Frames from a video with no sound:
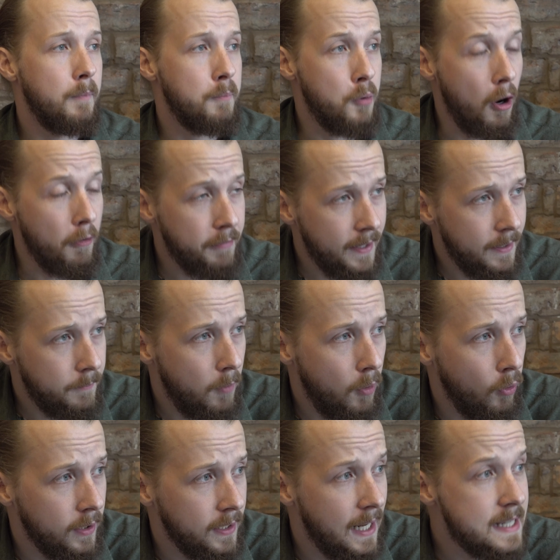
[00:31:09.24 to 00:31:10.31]
prophet
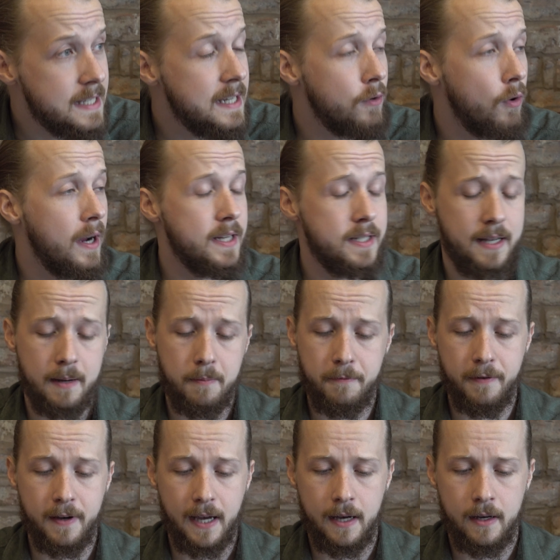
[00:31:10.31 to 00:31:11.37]
or an antichrist type
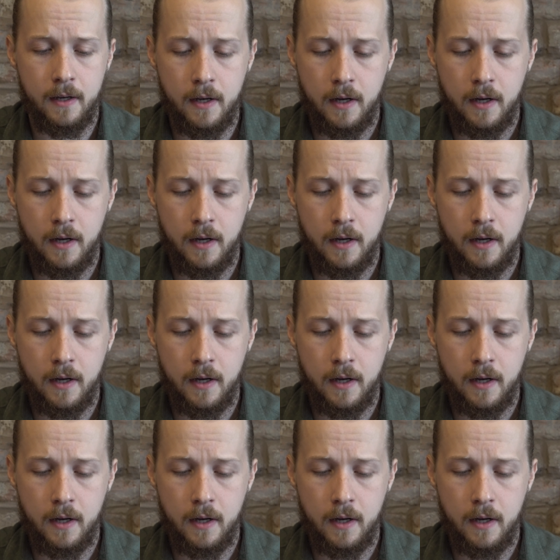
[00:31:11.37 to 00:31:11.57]
figure.